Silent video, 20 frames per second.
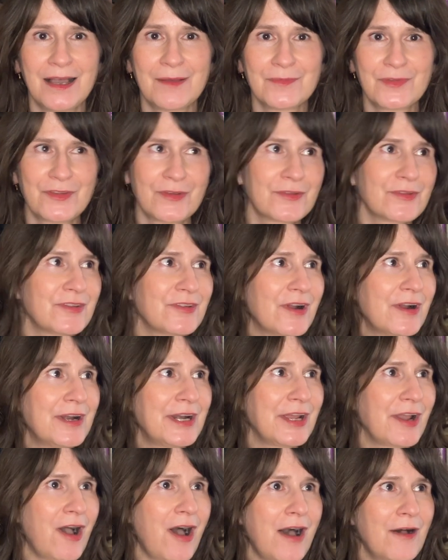So
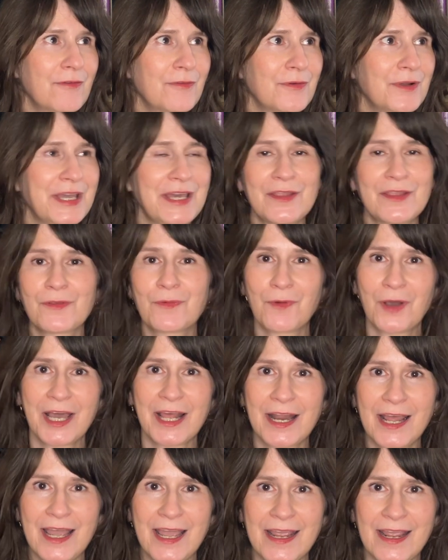starting off with what
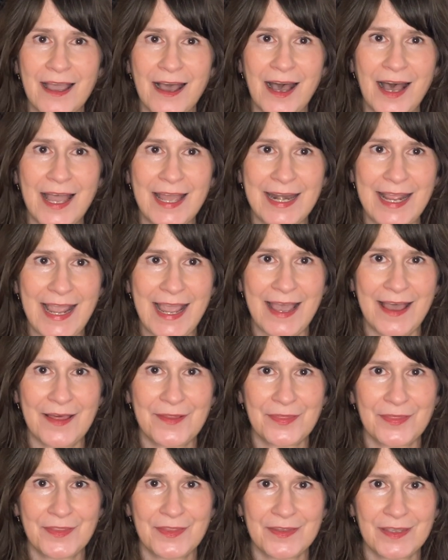I got
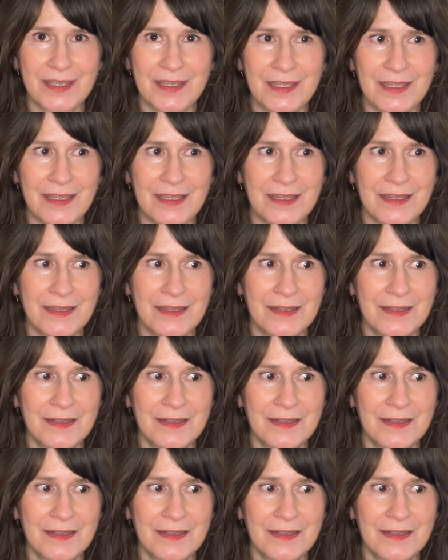at the